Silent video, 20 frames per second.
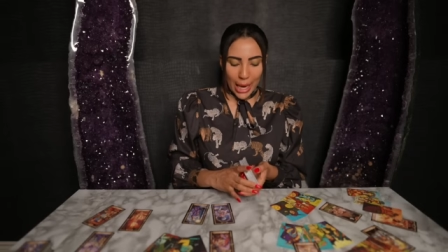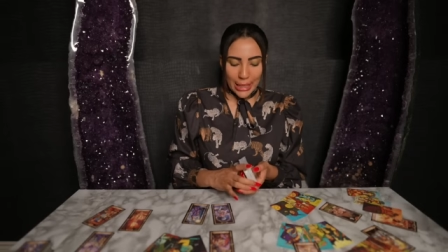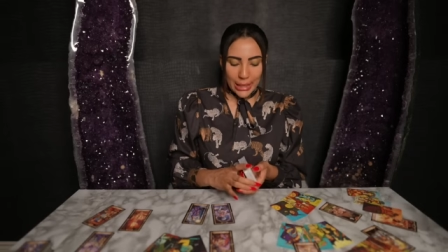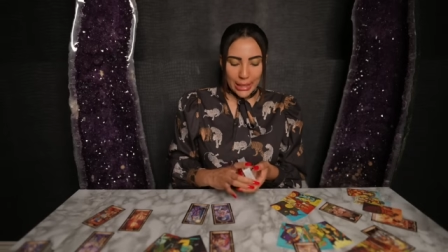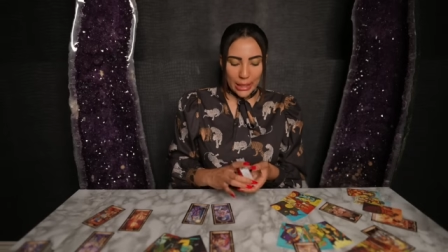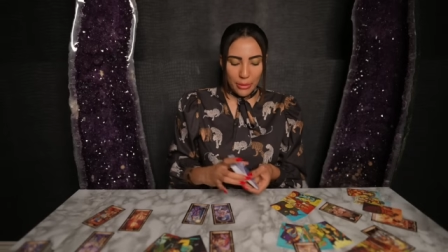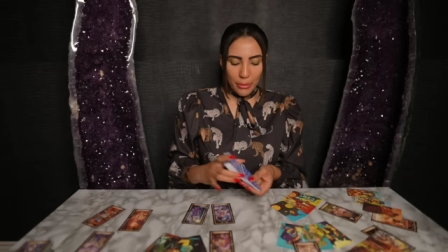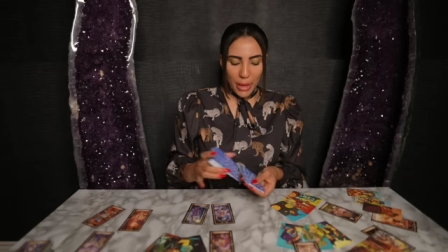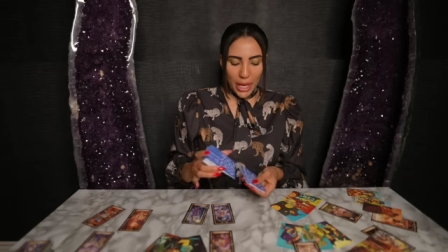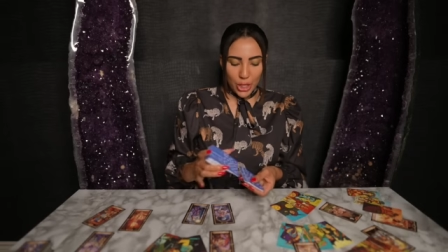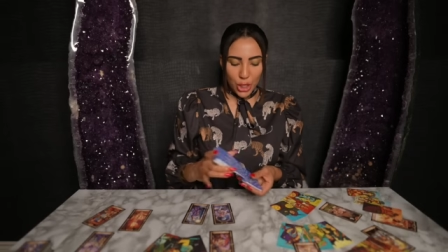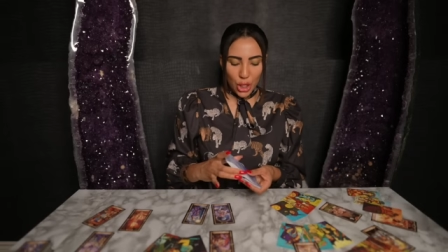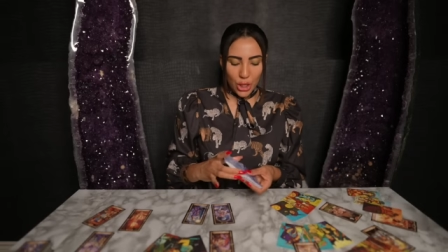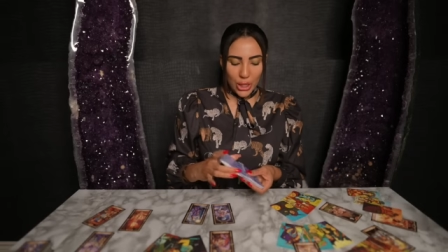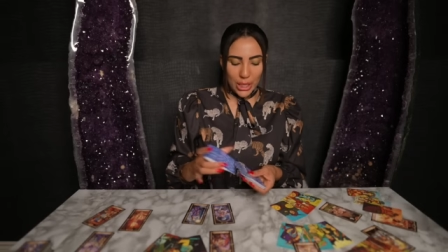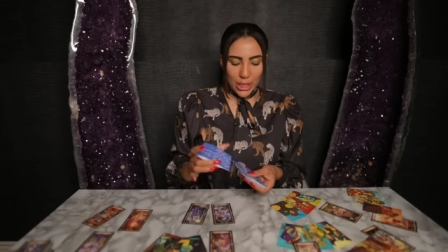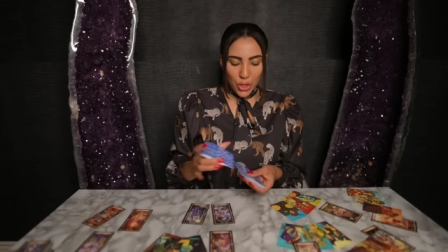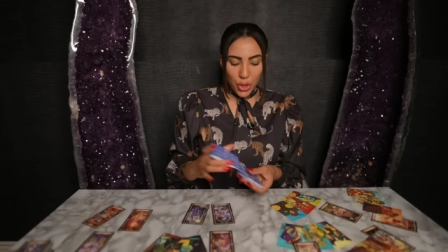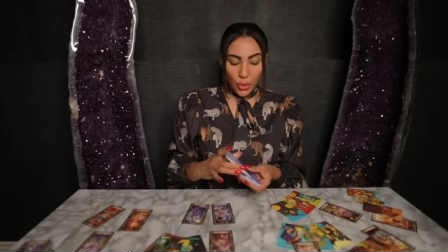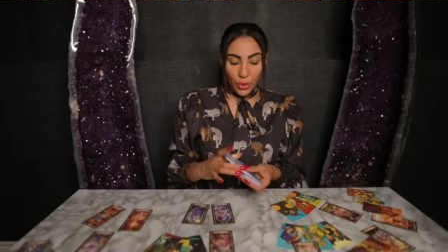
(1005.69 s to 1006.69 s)
I did mention
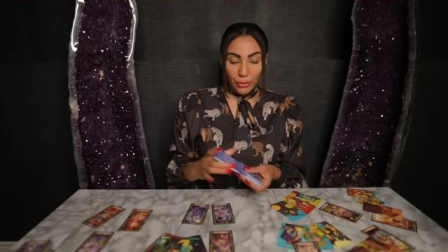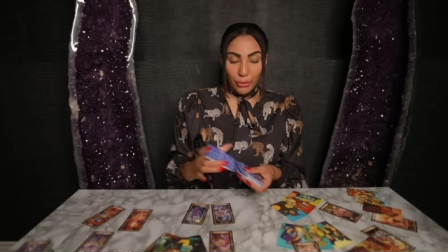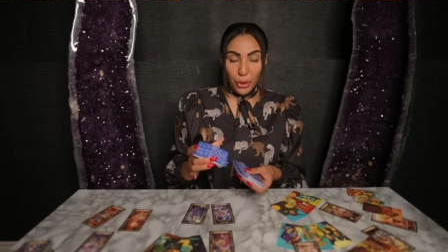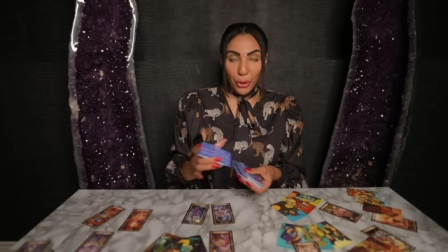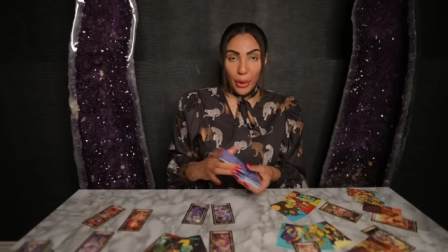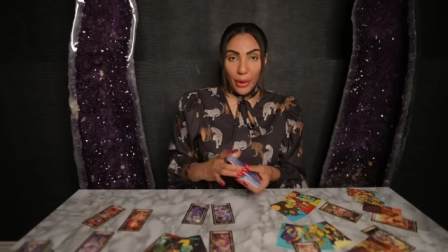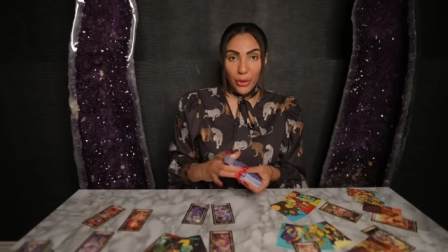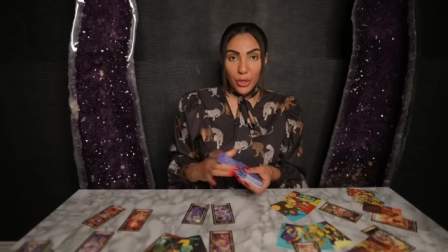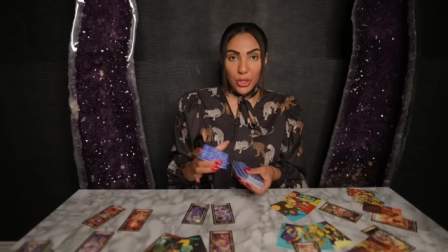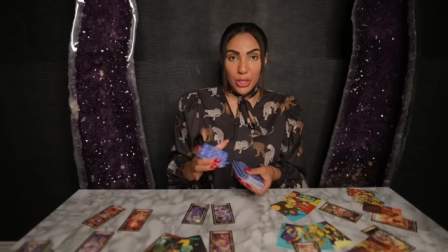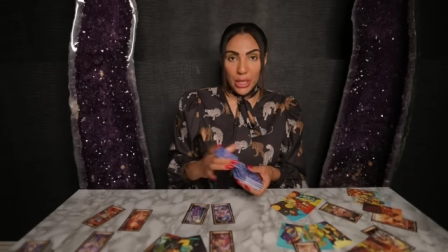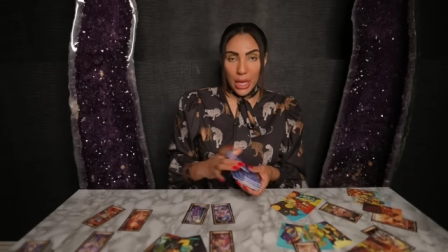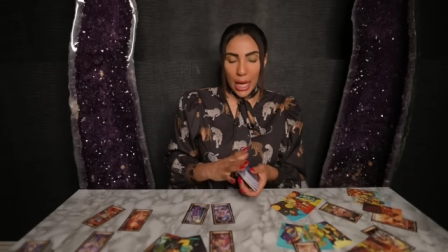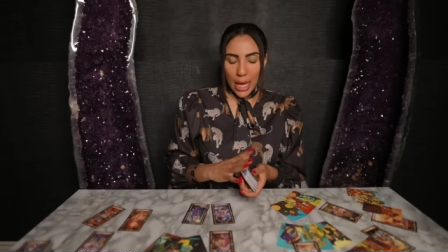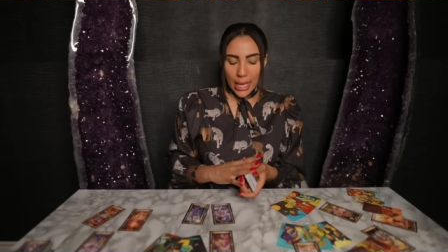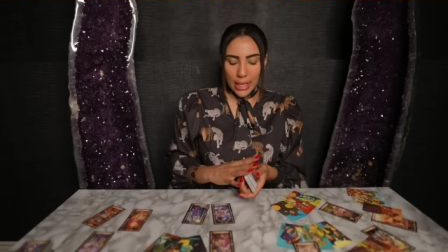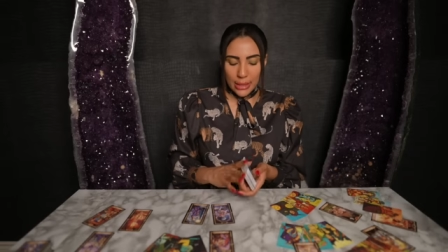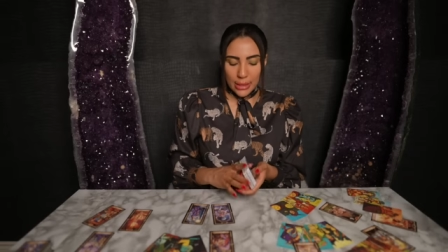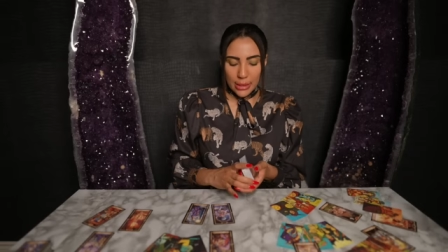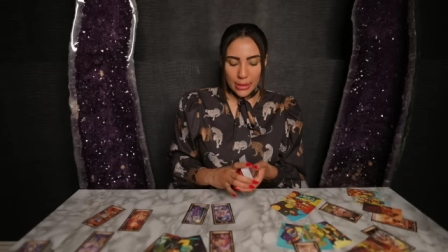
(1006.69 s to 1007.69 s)
this to a few other
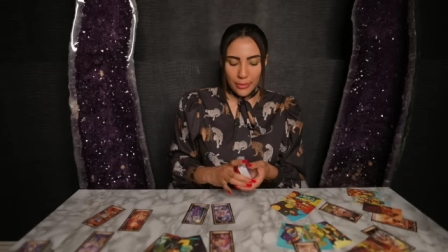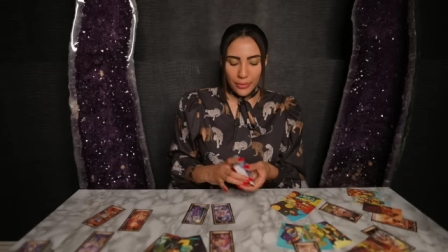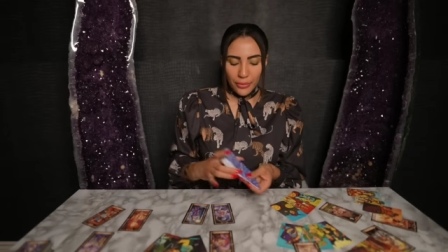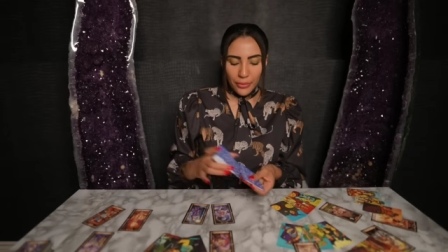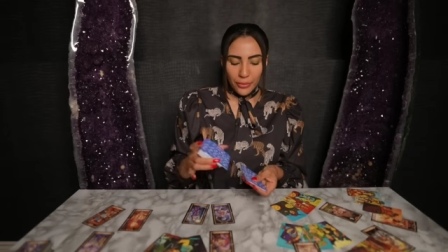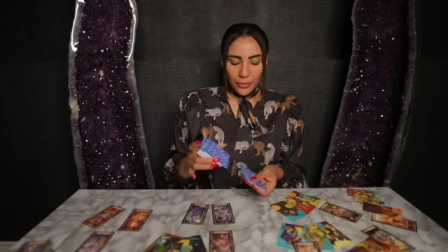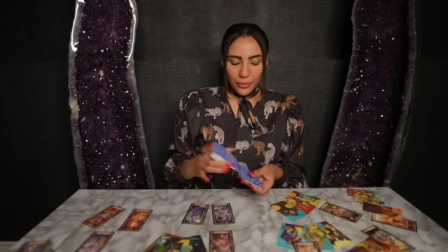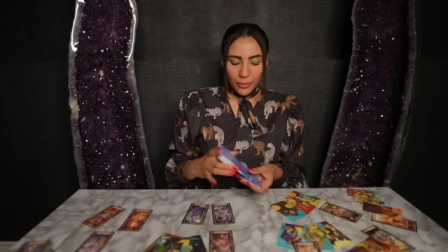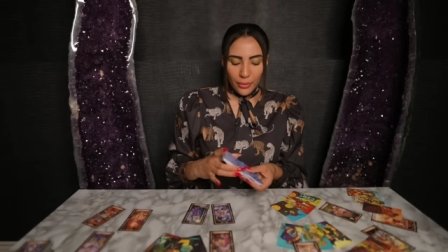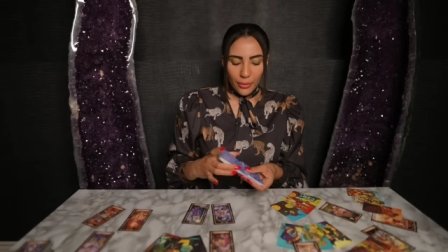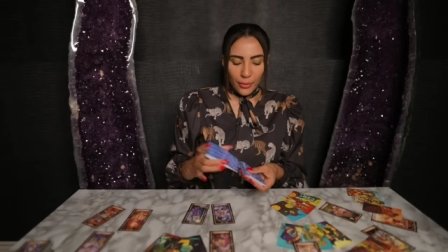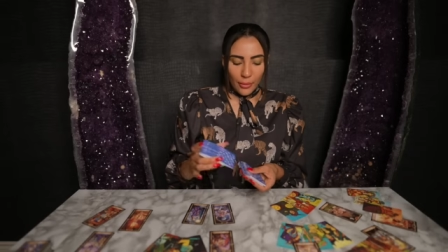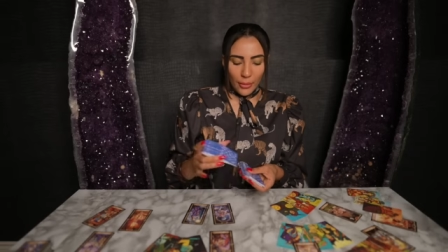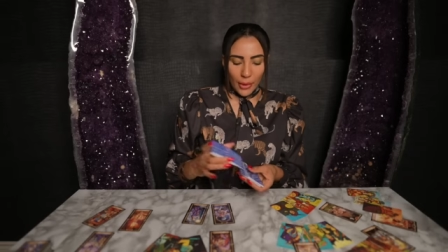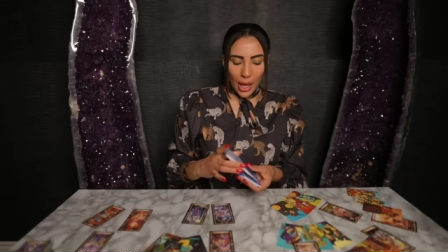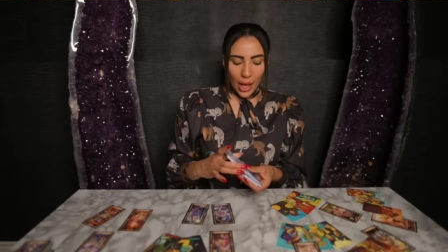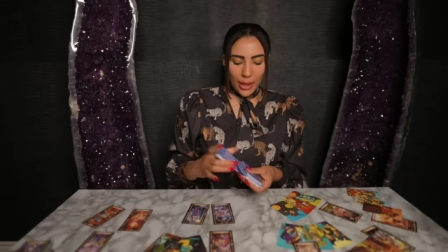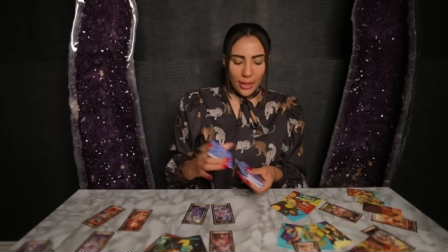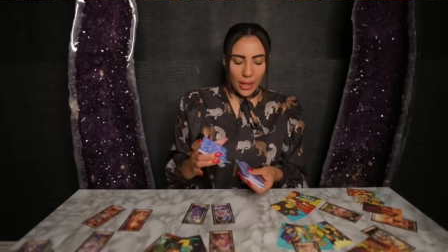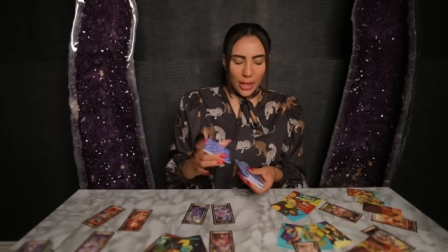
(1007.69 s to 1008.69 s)
signs.
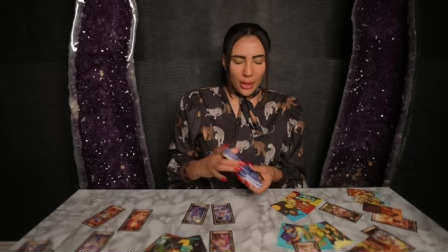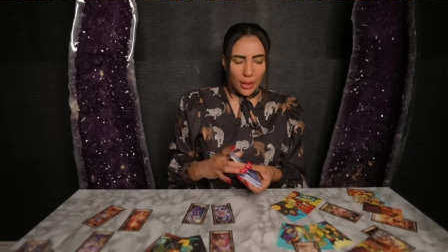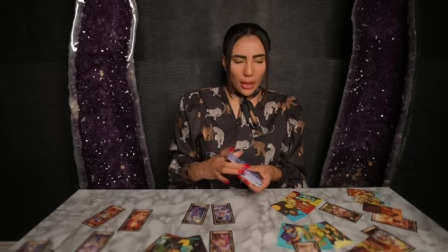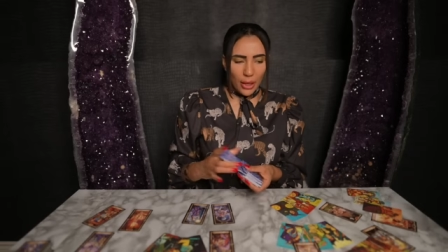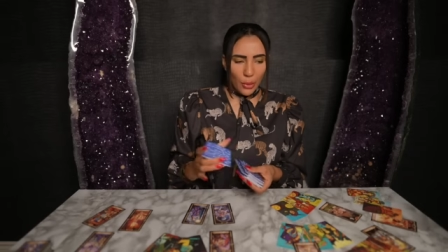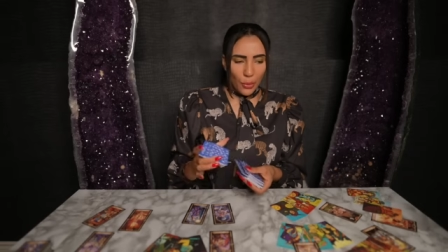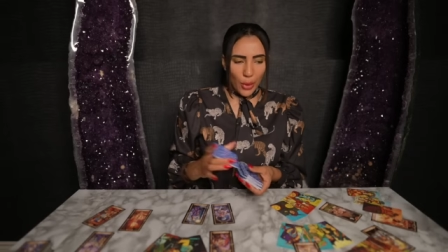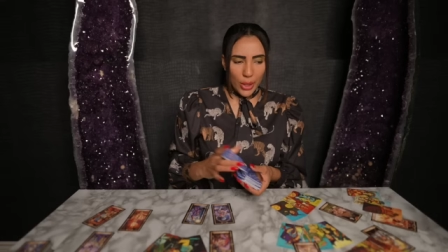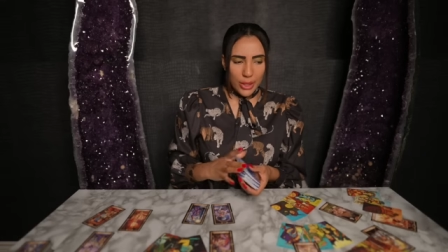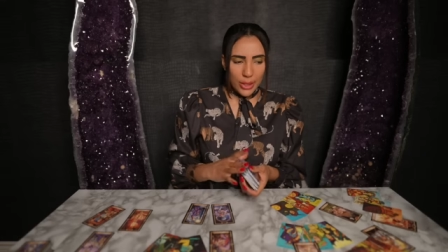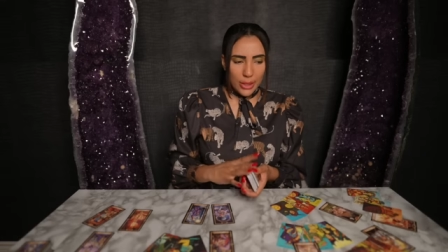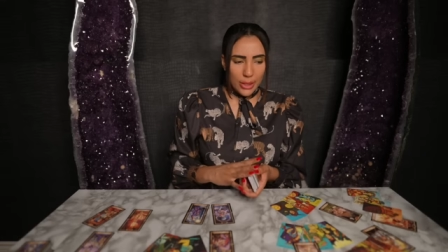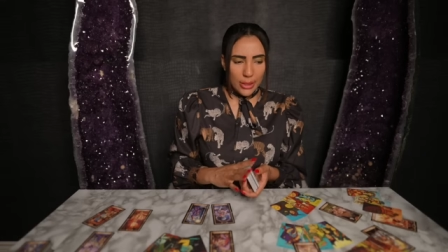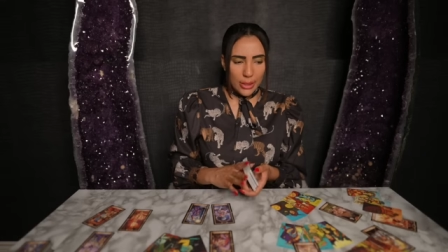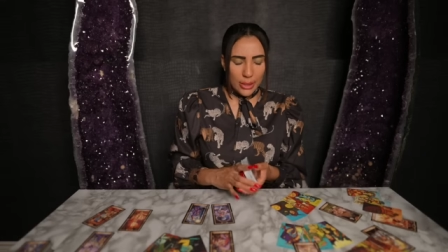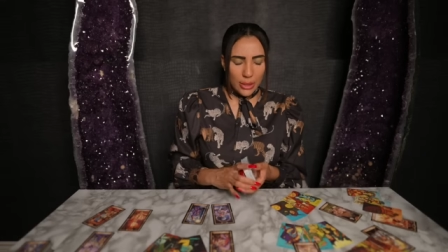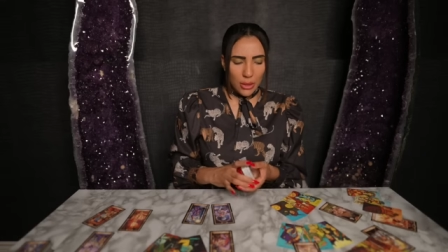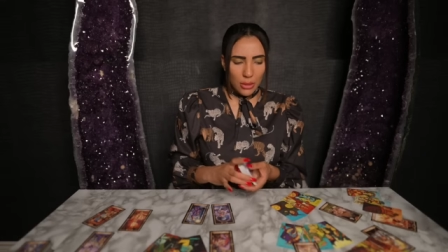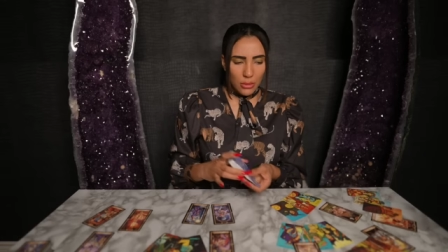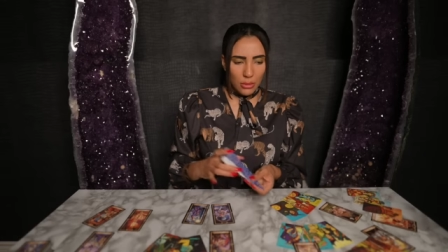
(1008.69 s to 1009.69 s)
I think it
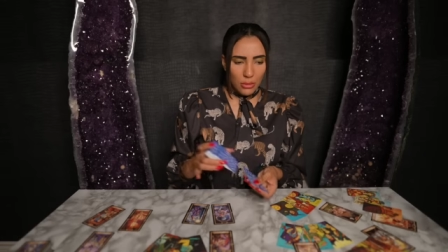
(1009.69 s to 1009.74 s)
was